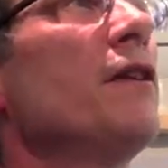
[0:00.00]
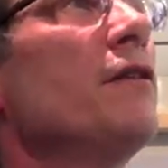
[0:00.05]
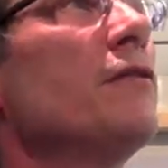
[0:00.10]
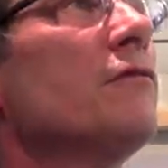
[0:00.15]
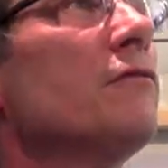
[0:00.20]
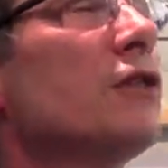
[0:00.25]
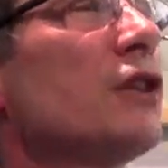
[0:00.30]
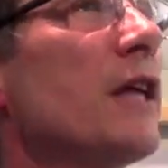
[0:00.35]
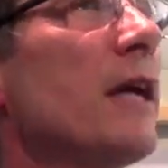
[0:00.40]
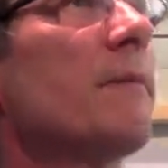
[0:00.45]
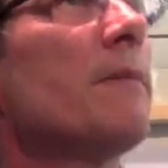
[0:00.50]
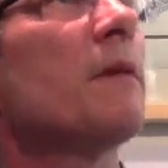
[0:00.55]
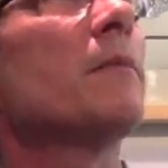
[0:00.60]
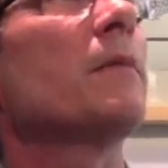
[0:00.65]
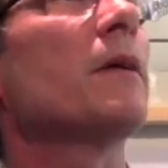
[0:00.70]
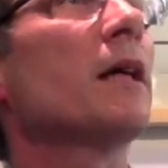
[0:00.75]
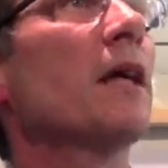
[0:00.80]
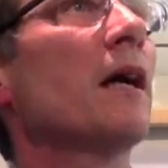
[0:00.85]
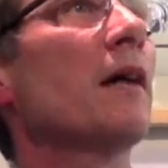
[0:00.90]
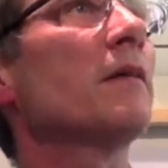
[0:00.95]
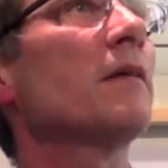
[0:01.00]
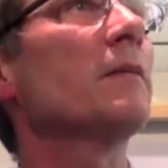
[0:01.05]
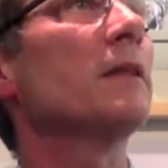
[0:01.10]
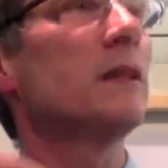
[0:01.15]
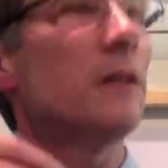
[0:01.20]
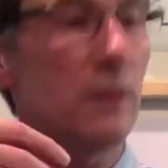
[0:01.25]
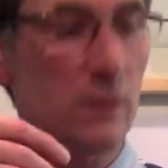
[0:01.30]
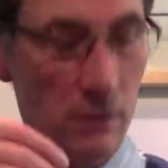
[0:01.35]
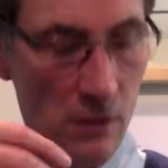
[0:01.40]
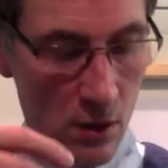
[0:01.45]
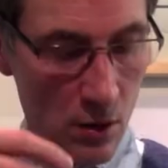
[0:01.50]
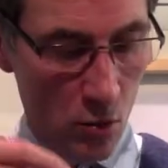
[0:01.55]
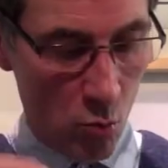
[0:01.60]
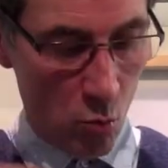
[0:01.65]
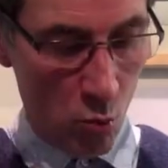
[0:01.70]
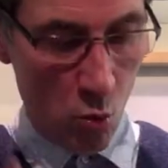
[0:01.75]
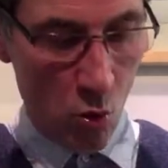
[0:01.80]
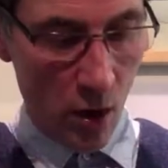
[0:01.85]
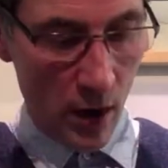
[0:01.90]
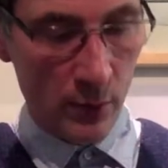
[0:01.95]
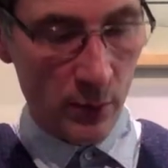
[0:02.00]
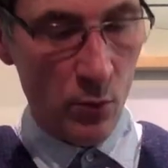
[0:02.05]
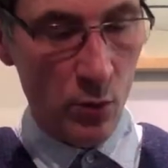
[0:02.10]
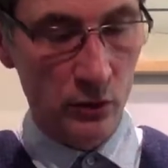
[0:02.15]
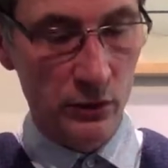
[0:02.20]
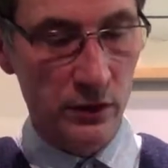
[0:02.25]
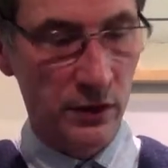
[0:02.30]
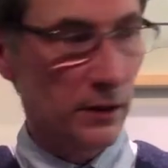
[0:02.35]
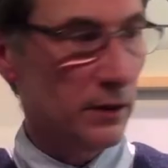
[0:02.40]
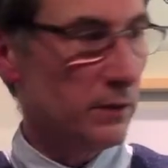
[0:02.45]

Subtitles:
you shape them and cut them into what I wanted